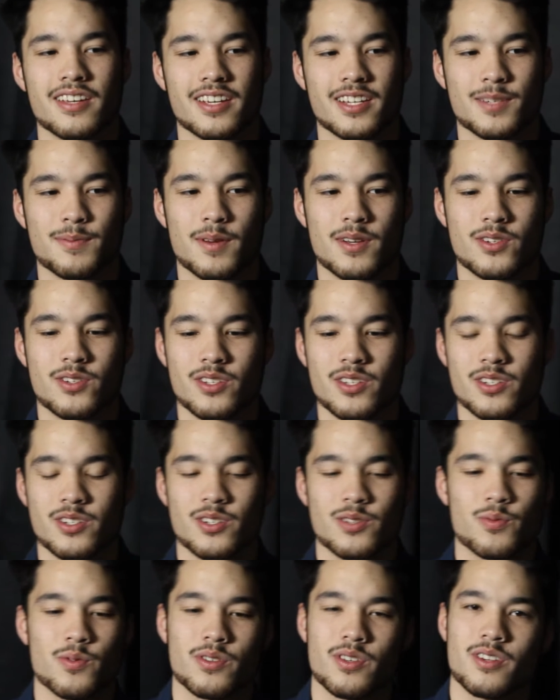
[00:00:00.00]
especially
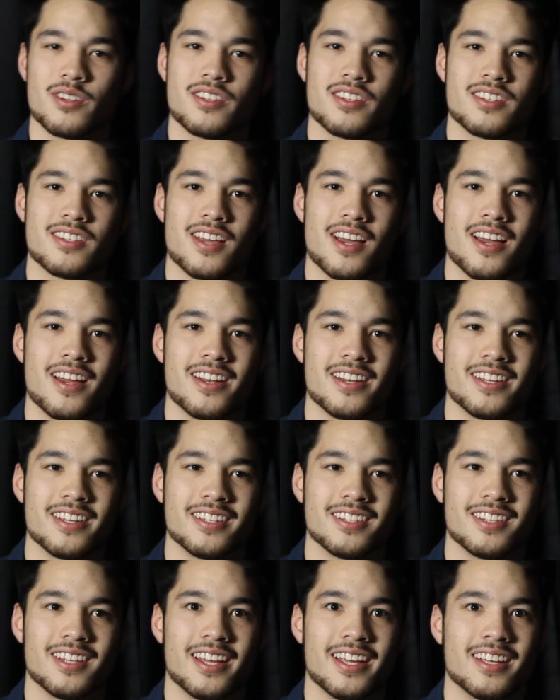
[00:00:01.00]
just with our society
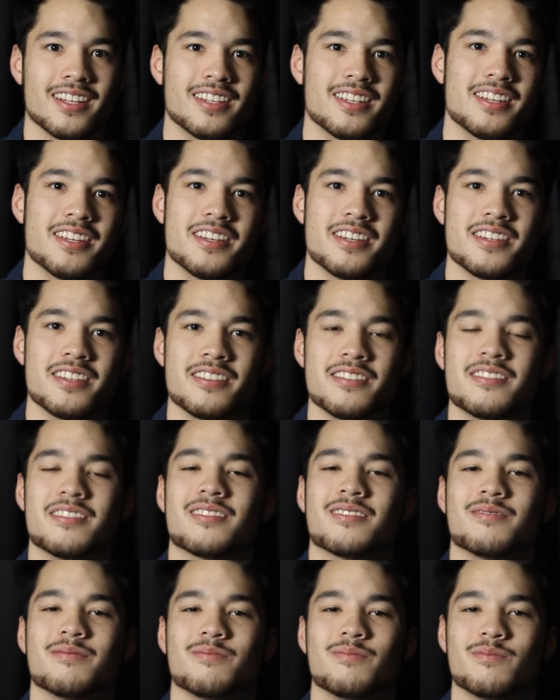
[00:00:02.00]
lately,
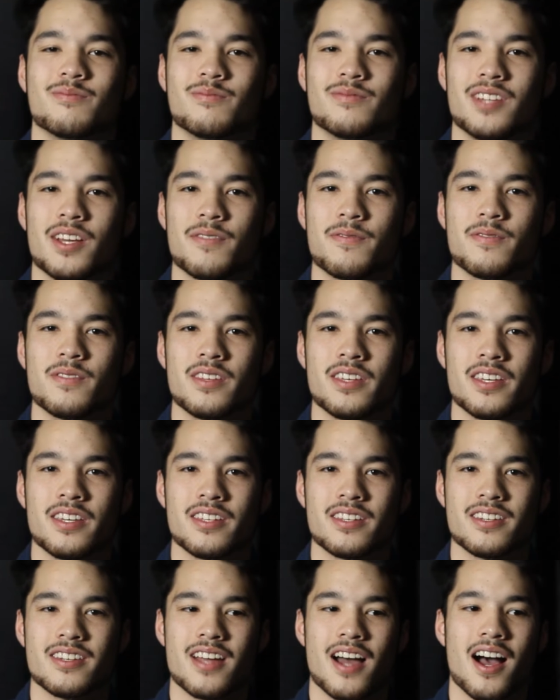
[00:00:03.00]
is definitely
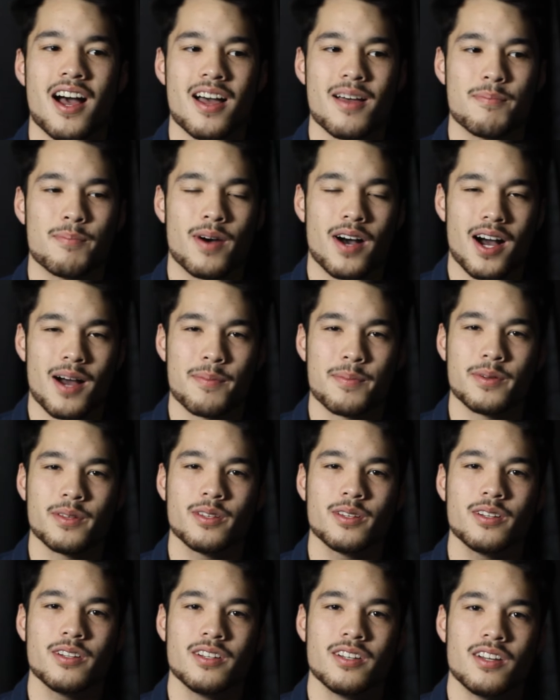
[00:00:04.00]
not
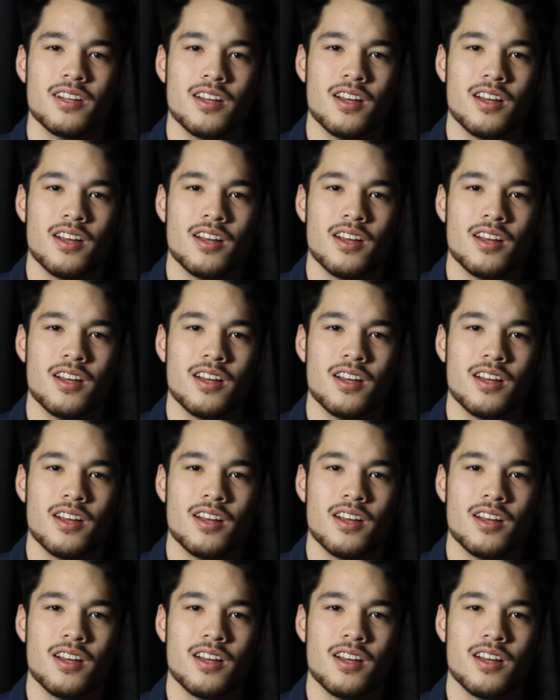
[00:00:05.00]
popular.